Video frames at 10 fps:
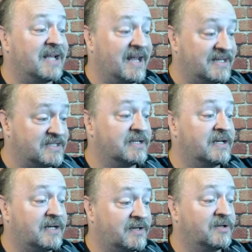And
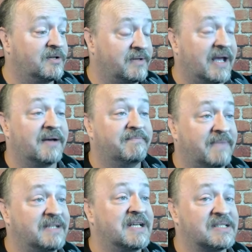uh, yeah,
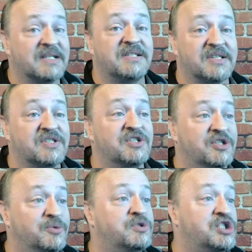and Tesla doesn't
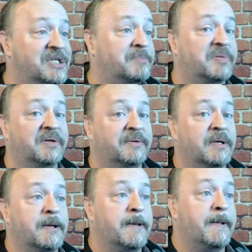do cheap.
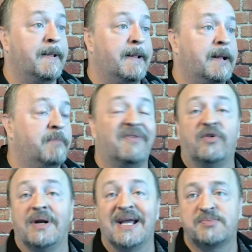But
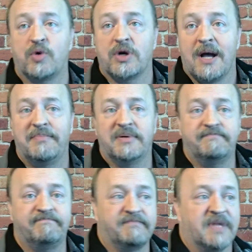for an export hub,
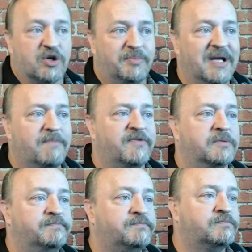it could be
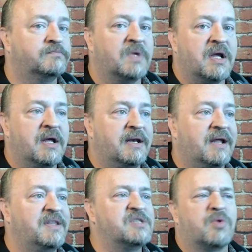helpful.
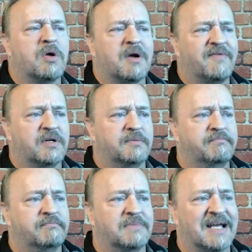Now these were all covered
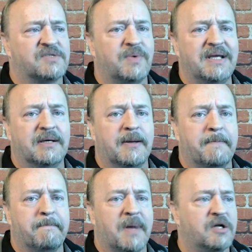last week.
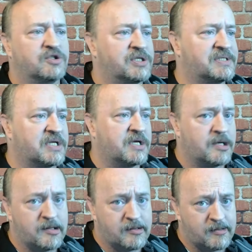I'll just
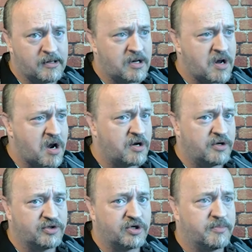
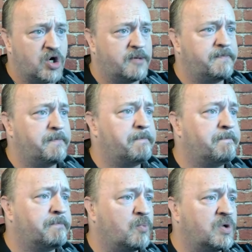turn them on.
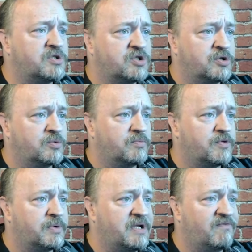One, two,
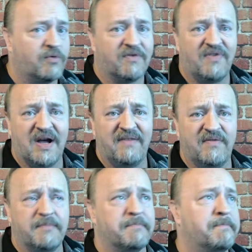three, four,
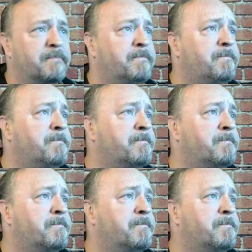five. Mm-hmm.